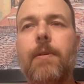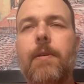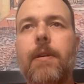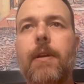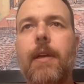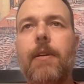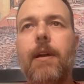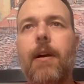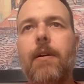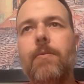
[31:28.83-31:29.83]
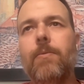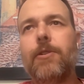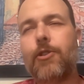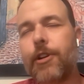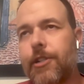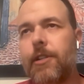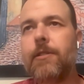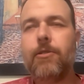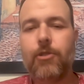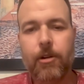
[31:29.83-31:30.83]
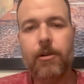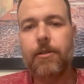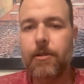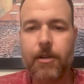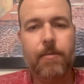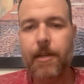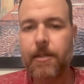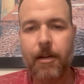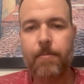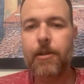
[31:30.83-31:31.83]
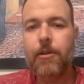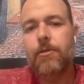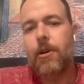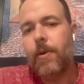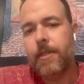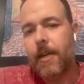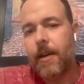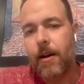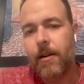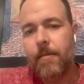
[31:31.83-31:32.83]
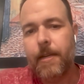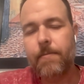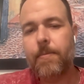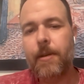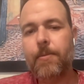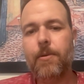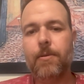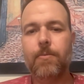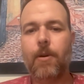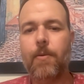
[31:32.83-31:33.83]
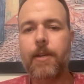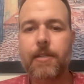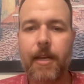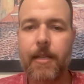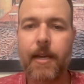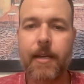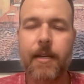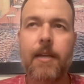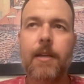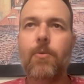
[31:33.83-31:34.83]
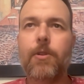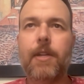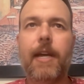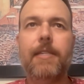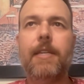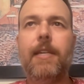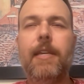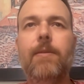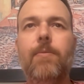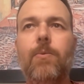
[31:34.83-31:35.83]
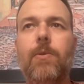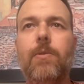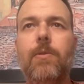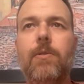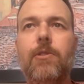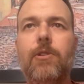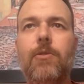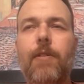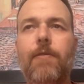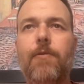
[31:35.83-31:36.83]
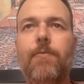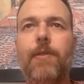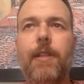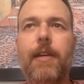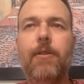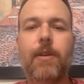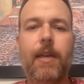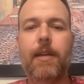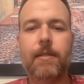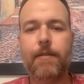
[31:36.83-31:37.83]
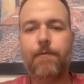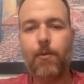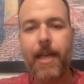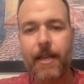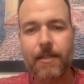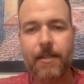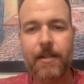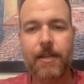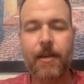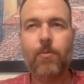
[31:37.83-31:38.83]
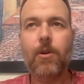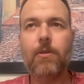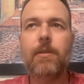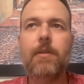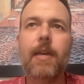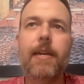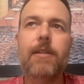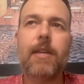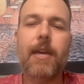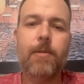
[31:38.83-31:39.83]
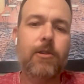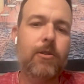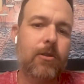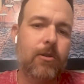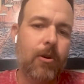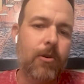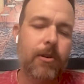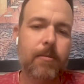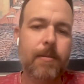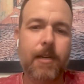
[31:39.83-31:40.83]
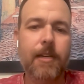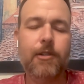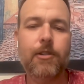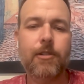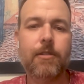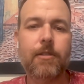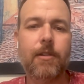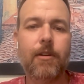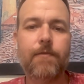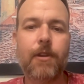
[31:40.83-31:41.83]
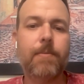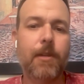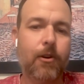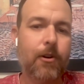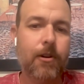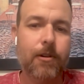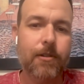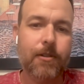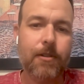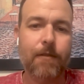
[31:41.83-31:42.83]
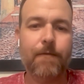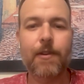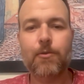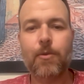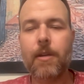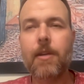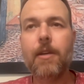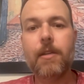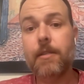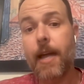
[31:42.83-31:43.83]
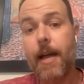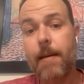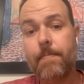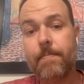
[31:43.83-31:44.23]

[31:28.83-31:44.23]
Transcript: it, uh, restrictions, sure, there's going to be some, but you'll know what they are. I mean, people always say, like, with an ICD, do you ever feel like you can't lift weights? And it's like, well, yeah, you can, but you just know your limitations. You know, if mm-hmm, something mm-hmm. hurts or feels wrong, you stop.